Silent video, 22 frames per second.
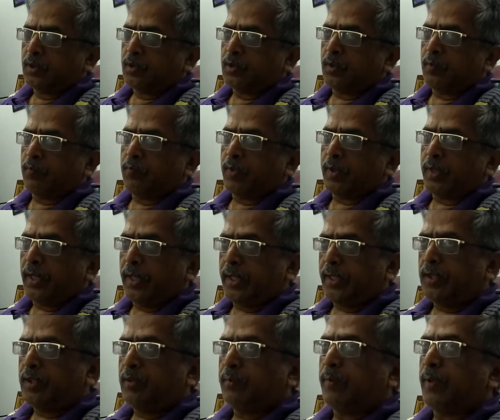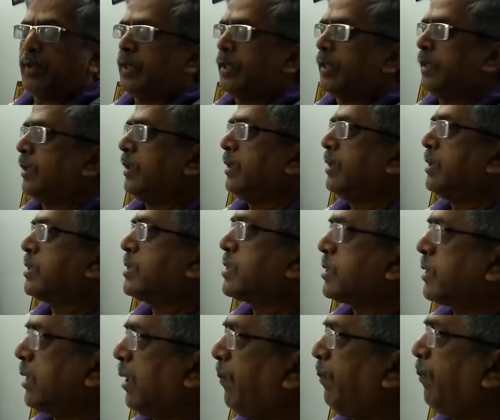So for anybody,
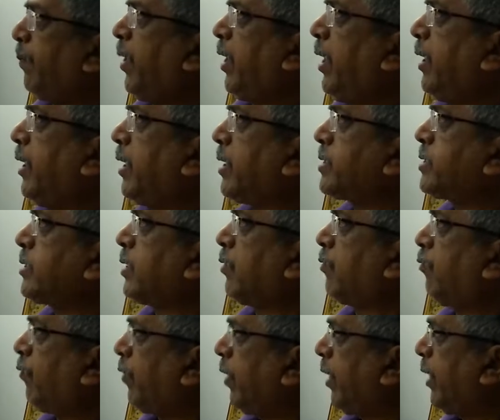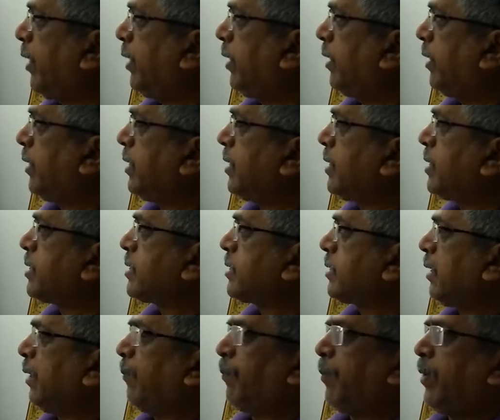some planets are friend,
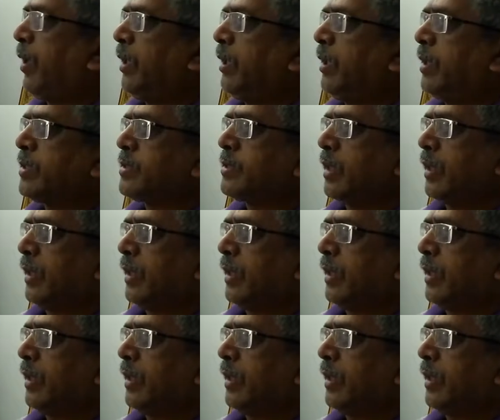some planets are